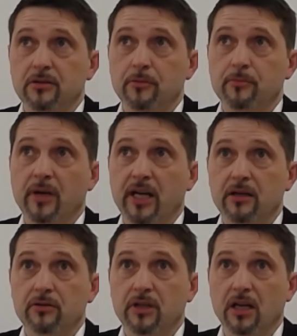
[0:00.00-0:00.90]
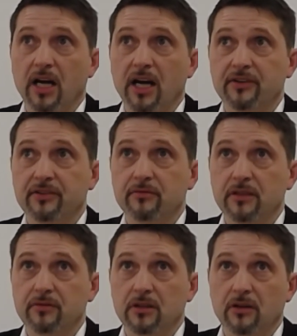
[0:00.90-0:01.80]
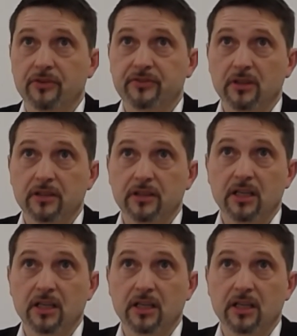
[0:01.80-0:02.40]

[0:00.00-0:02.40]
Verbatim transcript: you may realize that we are still